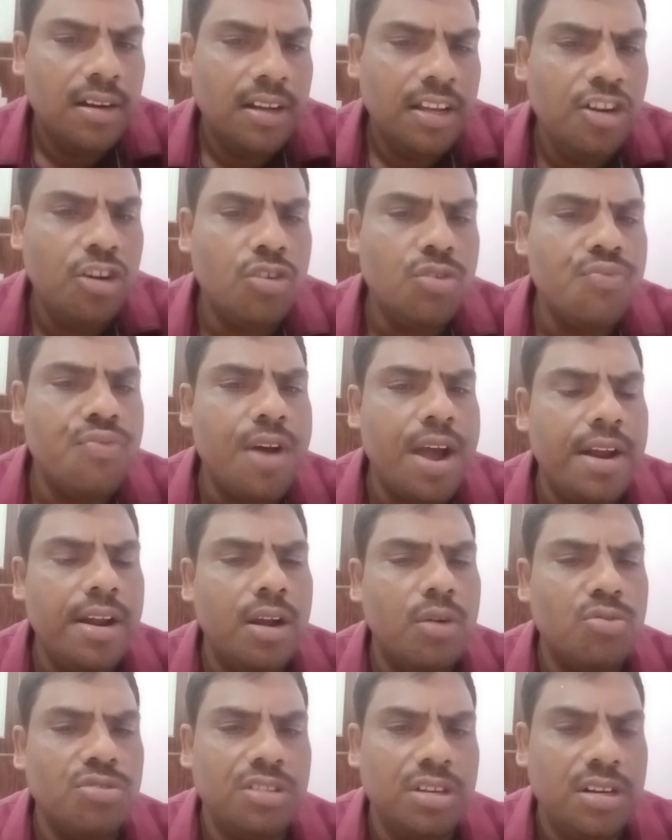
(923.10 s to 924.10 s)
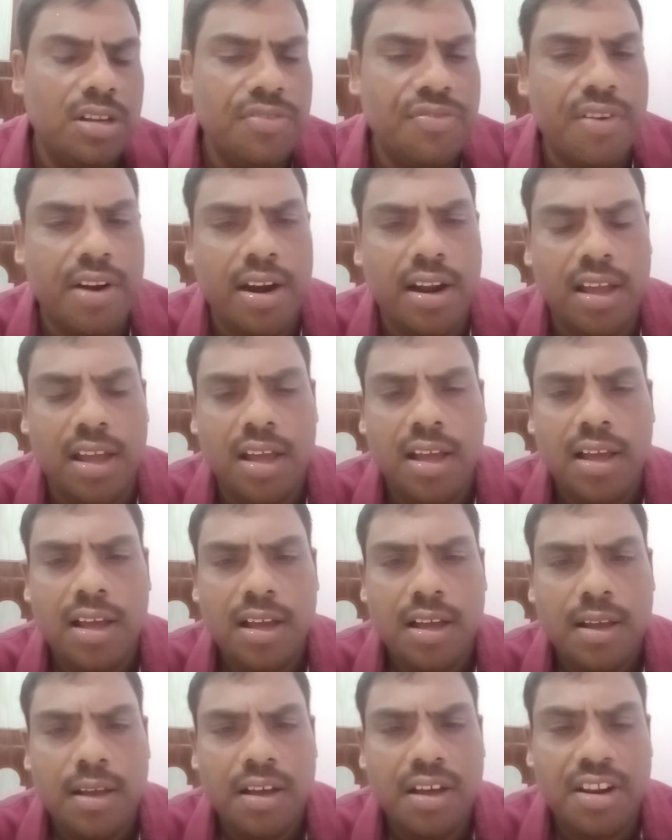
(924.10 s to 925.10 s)
to find out the different
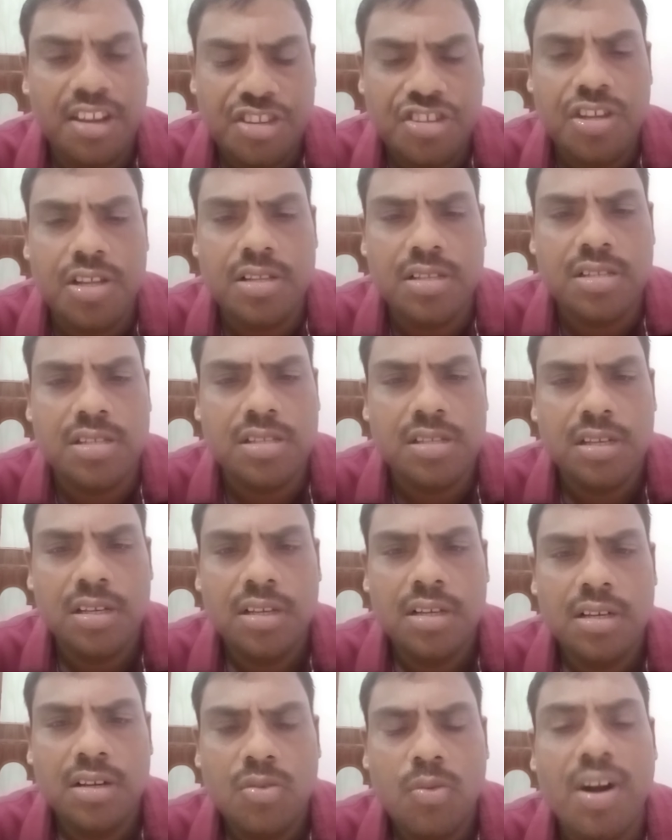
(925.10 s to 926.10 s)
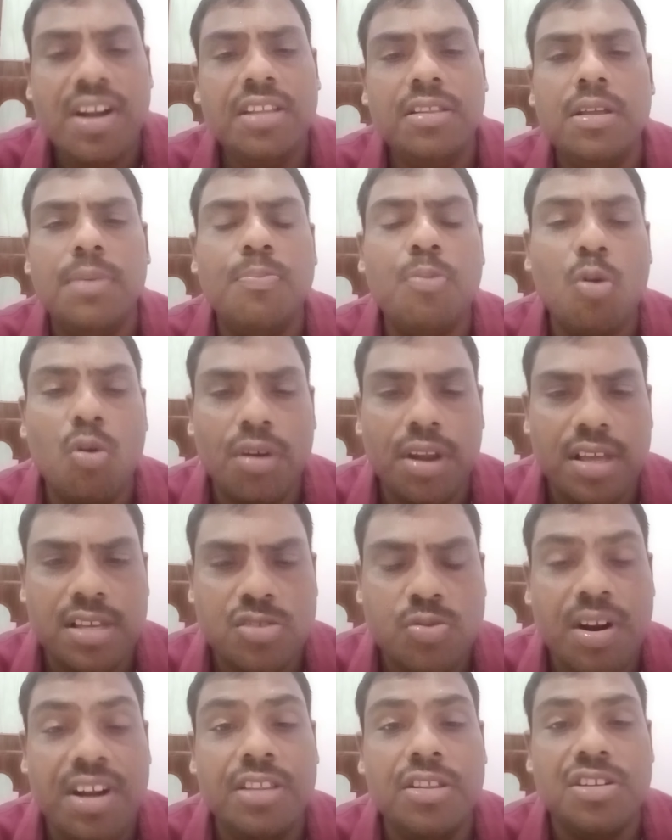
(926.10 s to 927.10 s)
regions, what is the
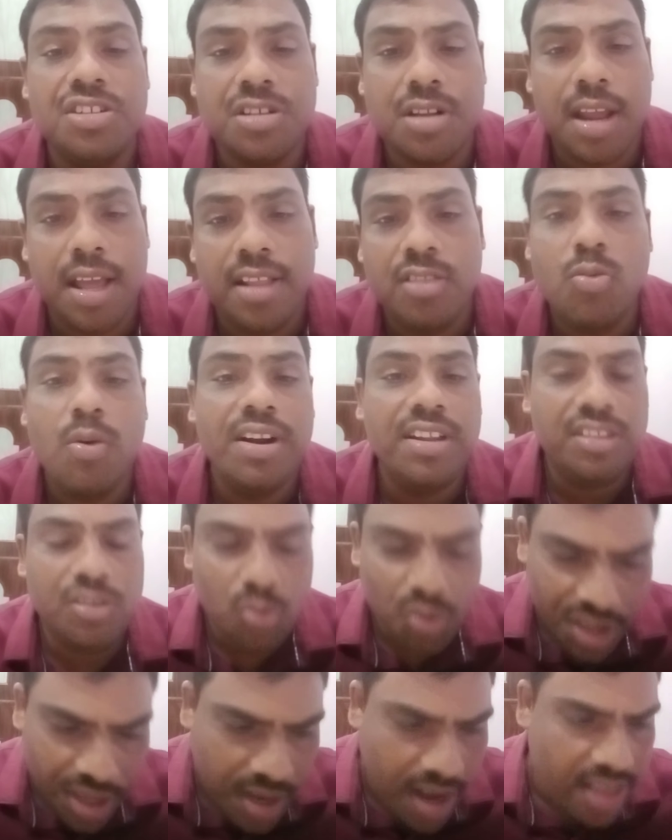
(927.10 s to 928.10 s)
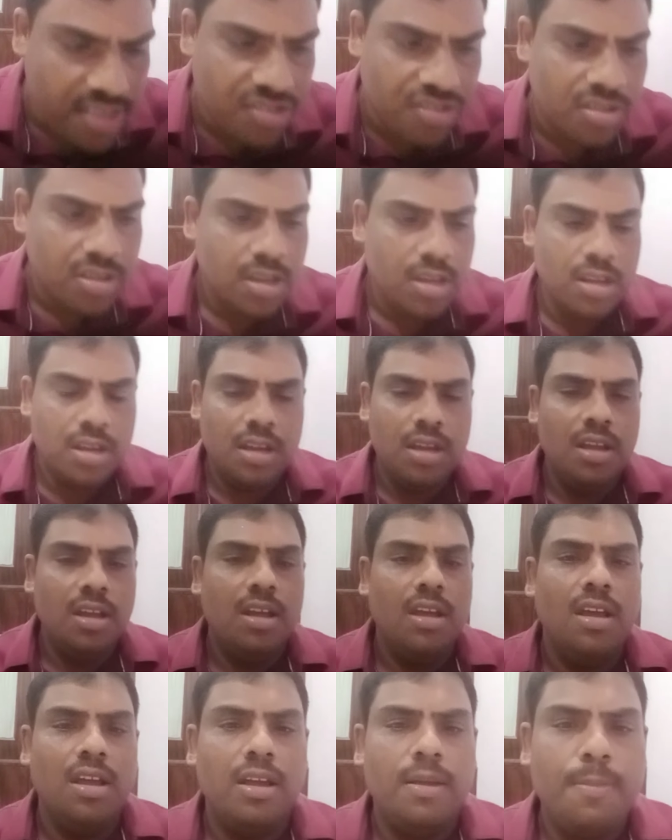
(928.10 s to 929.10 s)
progress, what is the strength, what is the weakness,
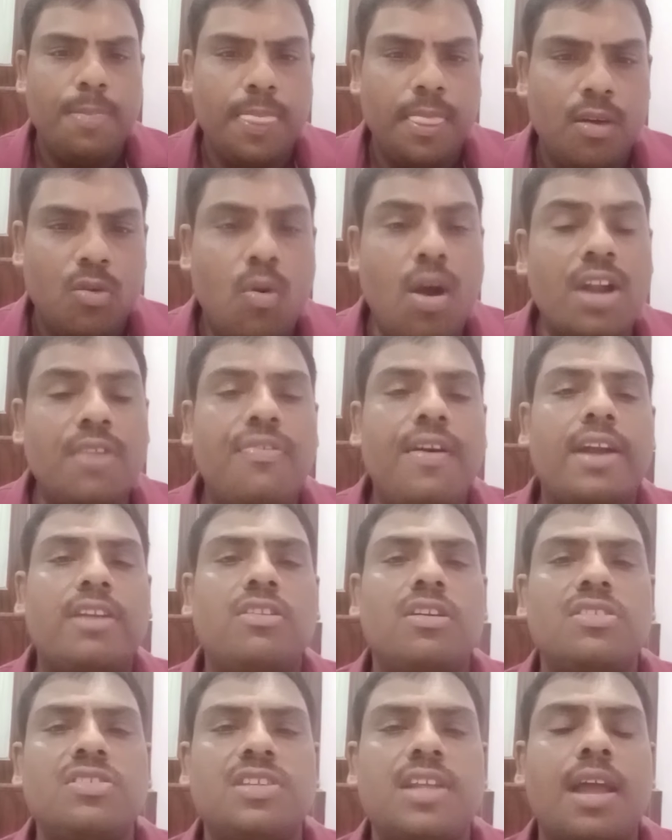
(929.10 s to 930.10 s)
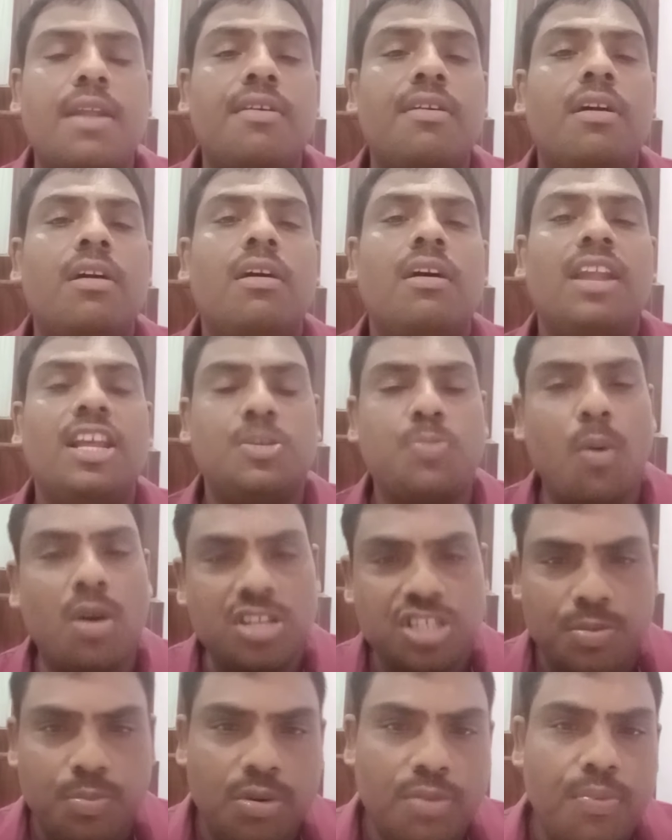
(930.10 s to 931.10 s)
what factors are
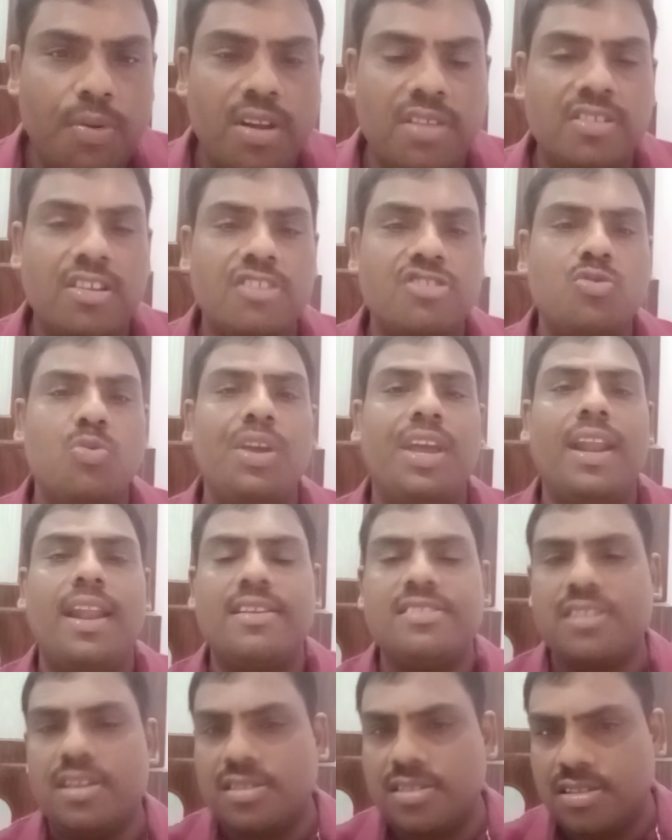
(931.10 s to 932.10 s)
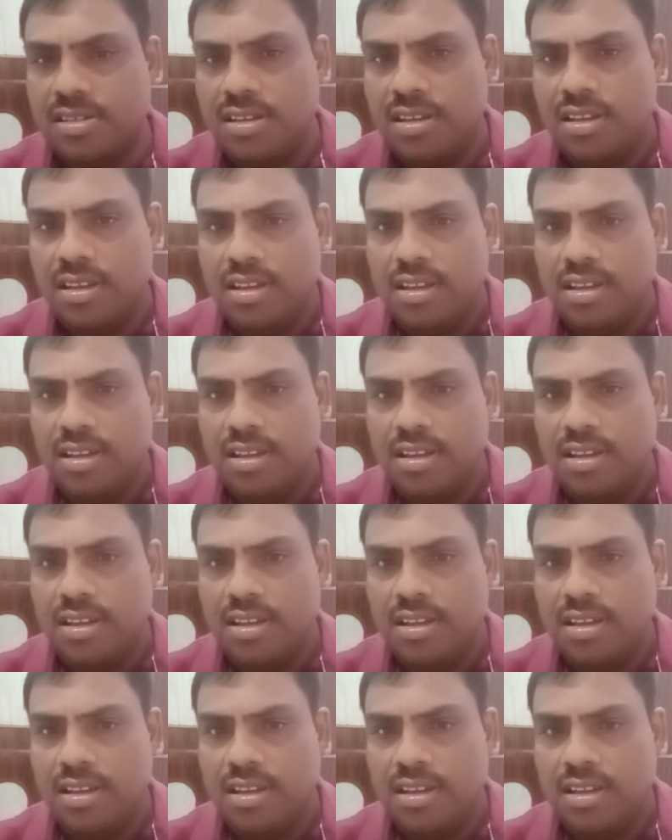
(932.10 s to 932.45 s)
responsible for such weaknesses,